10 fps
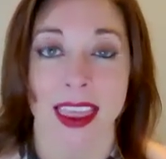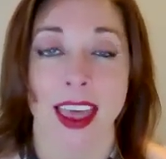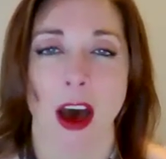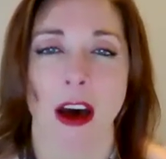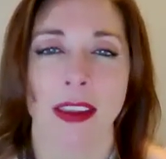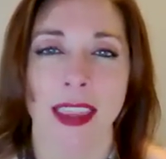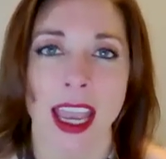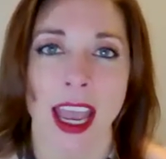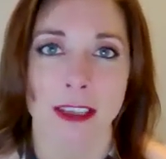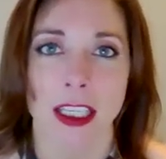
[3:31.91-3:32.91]
that all
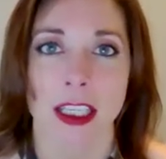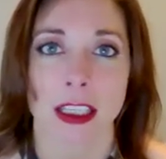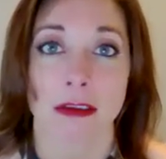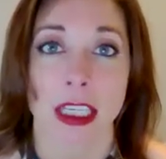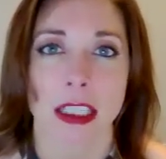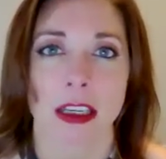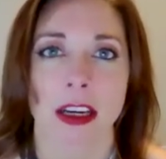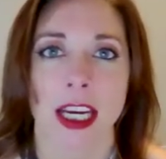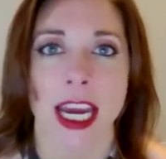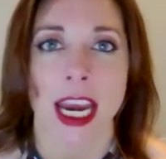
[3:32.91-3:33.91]
they have to do is
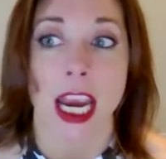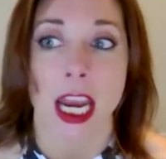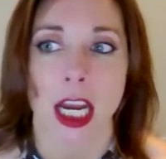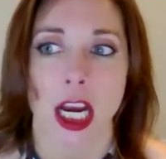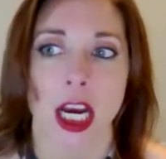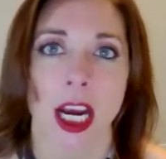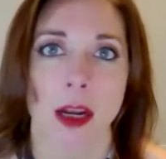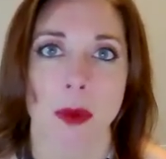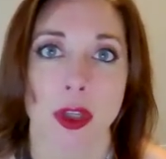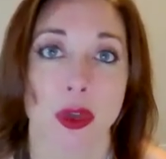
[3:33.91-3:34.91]
create an
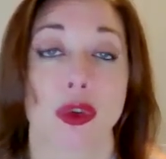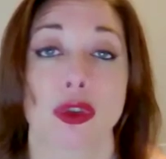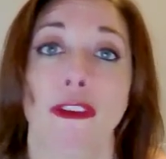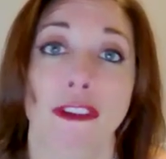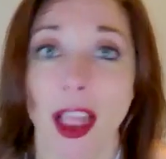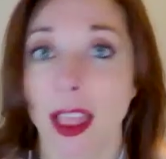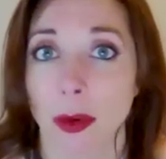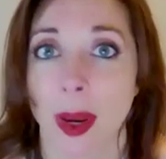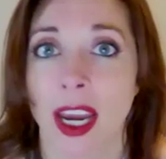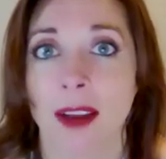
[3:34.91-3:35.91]
incredible social
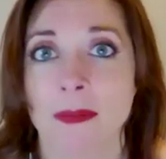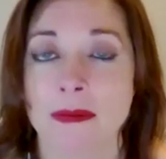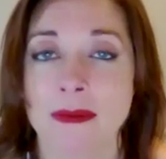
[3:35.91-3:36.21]
following,